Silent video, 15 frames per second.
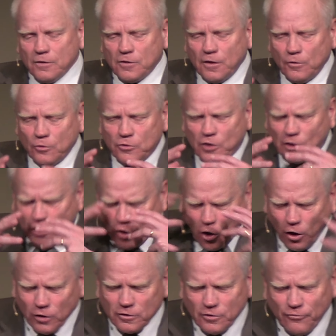To, to
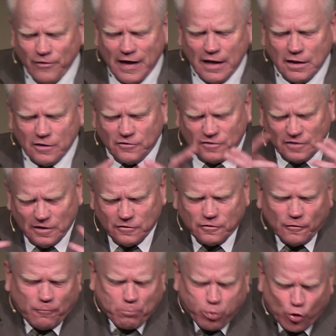cultivate a sense
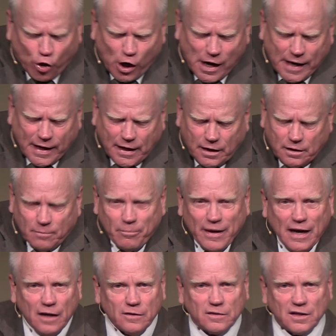of pride
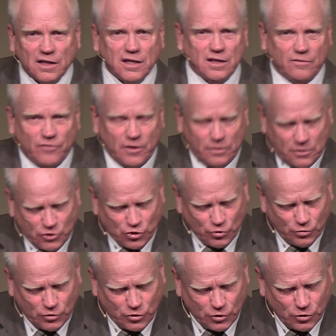about the giving that
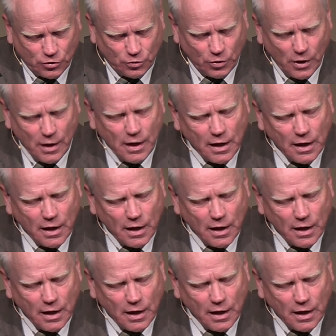you do